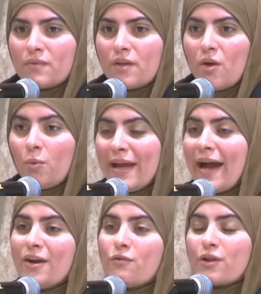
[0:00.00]
we
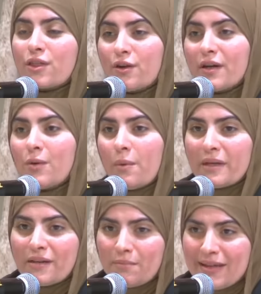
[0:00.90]
had over thirty women
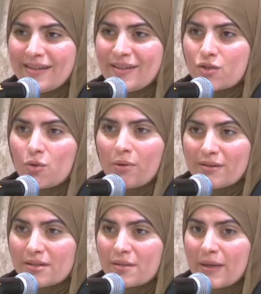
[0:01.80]
companions who
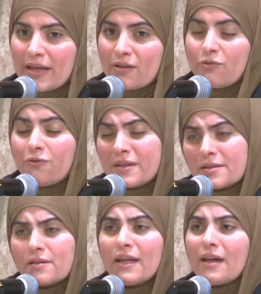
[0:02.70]
participated
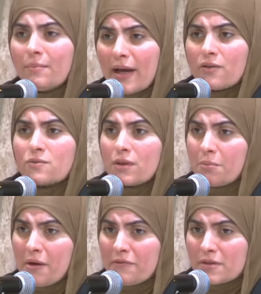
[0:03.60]
physically in battles with the
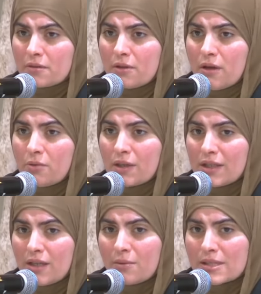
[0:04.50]
Prophet sallallahu
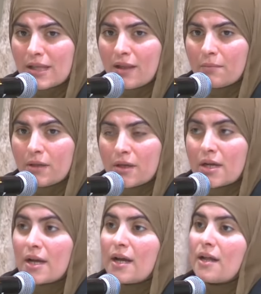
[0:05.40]
alaihi wasallam.
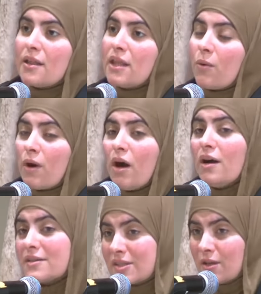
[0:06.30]
There were
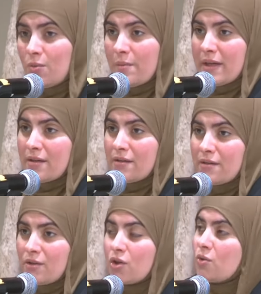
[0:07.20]
also women
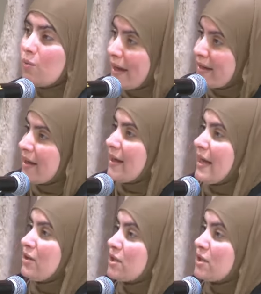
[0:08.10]
who went and